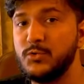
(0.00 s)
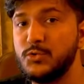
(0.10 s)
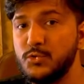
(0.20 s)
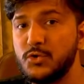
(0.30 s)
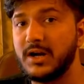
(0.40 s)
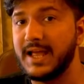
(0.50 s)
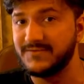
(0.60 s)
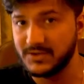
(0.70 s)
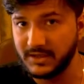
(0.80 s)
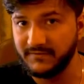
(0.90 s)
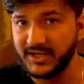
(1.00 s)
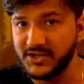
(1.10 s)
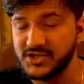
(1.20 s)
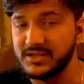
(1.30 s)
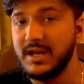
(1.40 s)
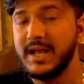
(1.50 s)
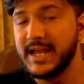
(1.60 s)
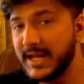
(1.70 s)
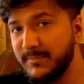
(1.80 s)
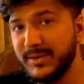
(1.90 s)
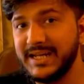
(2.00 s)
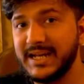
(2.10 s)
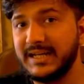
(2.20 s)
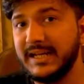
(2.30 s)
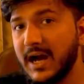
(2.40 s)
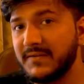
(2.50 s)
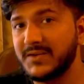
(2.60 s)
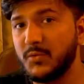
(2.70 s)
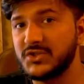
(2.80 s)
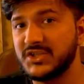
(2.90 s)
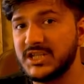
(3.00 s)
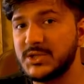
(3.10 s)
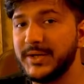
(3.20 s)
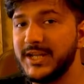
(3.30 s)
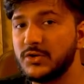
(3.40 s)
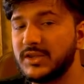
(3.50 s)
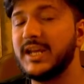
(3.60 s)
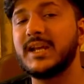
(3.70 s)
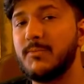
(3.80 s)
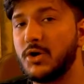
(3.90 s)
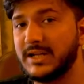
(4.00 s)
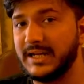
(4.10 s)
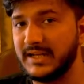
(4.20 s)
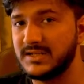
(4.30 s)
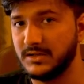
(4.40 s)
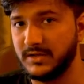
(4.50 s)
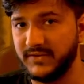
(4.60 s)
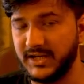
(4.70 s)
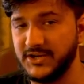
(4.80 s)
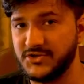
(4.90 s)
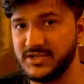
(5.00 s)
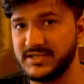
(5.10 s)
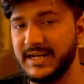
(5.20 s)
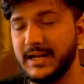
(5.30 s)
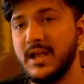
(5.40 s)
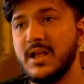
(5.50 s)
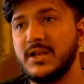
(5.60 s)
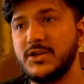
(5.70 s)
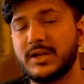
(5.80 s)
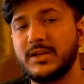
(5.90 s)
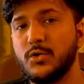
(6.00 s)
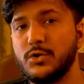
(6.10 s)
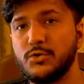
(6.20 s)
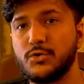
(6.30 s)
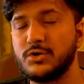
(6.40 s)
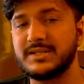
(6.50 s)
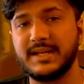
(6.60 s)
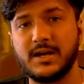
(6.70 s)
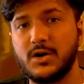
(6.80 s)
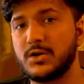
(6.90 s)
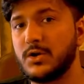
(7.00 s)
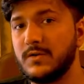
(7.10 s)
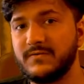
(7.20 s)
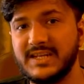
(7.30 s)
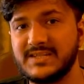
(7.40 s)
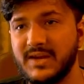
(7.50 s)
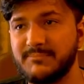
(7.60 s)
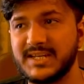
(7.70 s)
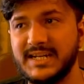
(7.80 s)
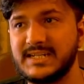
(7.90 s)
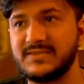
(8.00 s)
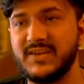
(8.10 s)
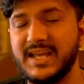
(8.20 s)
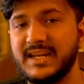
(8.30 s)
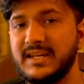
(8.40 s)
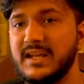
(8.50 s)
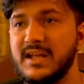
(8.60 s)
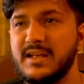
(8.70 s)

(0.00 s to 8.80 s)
you do not have certification, immediately after watching this video, think about getting certifications, right? You can go to Coursera or all of these websites wherein